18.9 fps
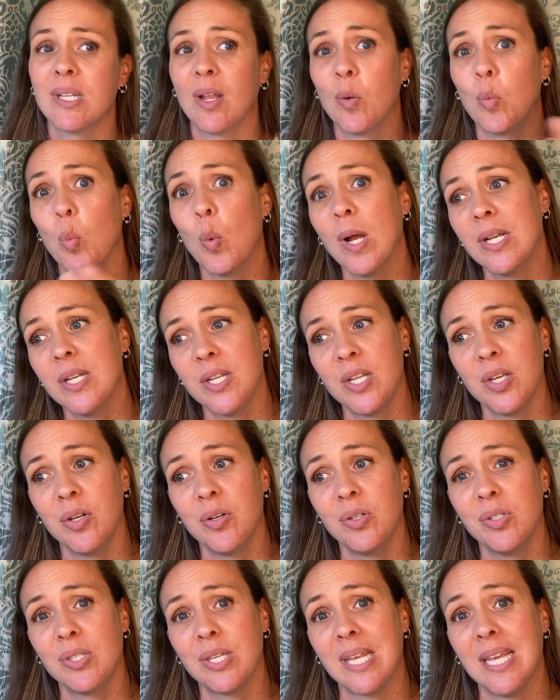and when to
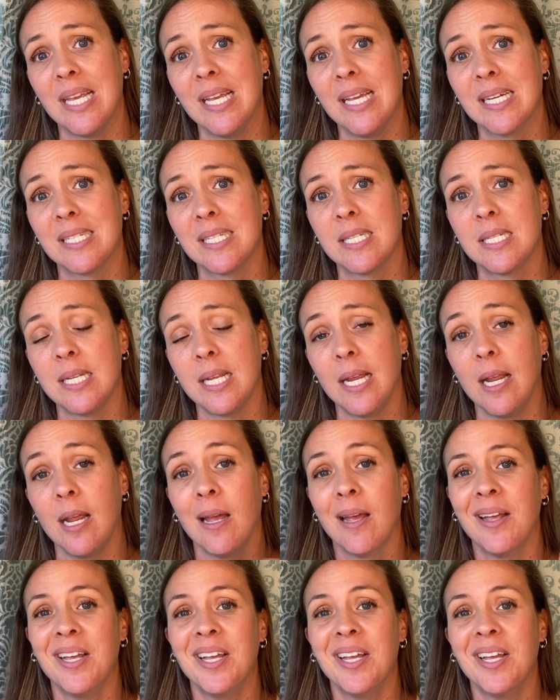use est,